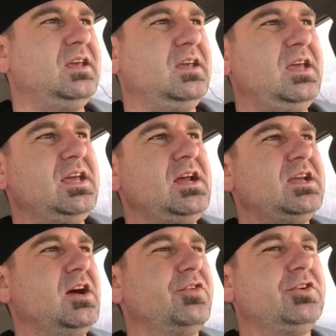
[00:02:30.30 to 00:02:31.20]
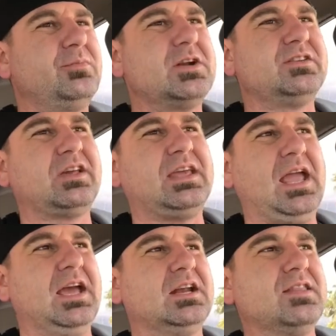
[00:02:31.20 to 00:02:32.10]
And I cover as much as I
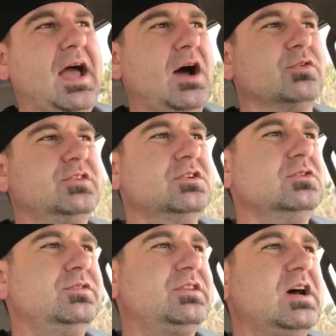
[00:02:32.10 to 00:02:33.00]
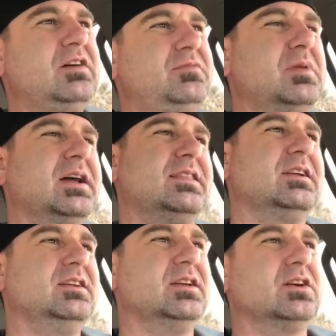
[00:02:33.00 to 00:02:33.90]
can in the how-to stuff, but
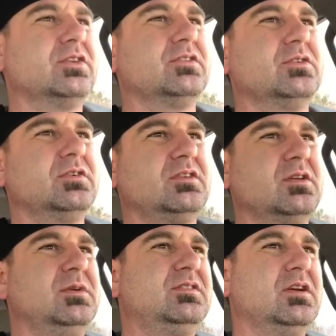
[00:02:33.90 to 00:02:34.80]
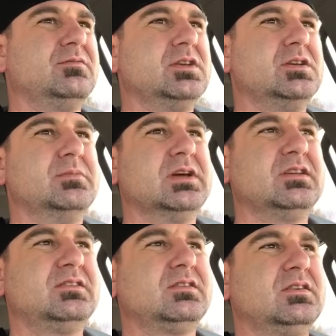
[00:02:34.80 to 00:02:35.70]
there's always going to be something that you
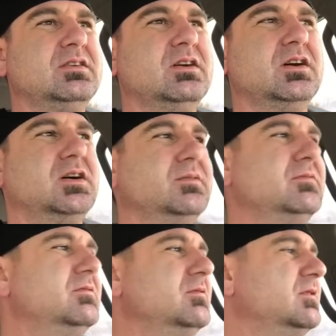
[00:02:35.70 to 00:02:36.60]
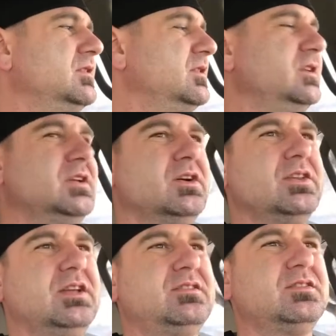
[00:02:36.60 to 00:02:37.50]
missed, and
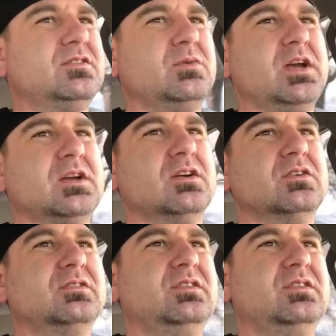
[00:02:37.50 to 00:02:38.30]
that's just the way it goes.